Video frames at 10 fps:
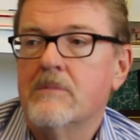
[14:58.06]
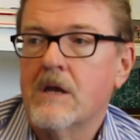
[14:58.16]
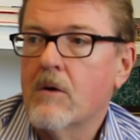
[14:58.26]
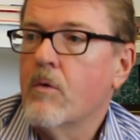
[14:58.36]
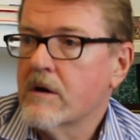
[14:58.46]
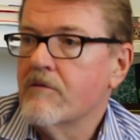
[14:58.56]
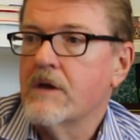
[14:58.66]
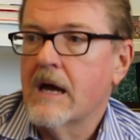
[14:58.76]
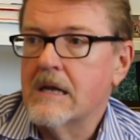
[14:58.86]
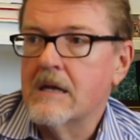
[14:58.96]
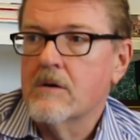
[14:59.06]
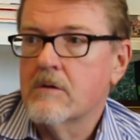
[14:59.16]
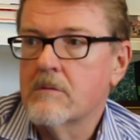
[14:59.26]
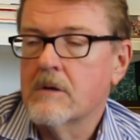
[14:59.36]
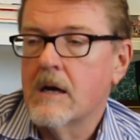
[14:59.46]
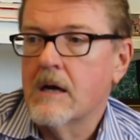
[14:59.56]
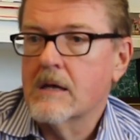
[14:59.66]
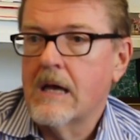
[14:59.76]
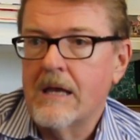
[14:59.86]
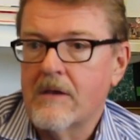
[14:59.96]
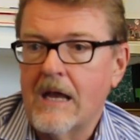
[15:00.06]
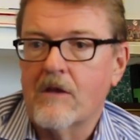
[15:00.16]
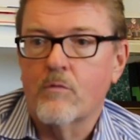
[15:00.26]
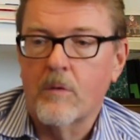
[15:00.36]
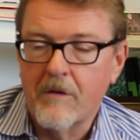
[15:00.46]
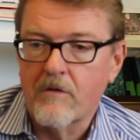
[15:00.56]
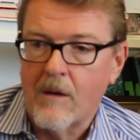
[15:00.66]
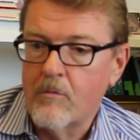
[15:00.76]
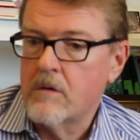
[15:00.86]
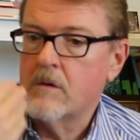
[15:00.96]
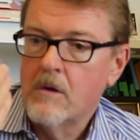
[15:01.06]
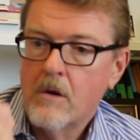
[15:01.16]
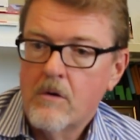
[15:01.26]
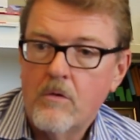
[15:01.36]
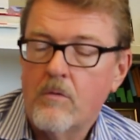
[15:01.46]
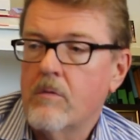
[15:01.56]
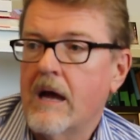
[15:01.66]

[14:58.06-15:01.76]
You know, one of the ideal candidates would be someone who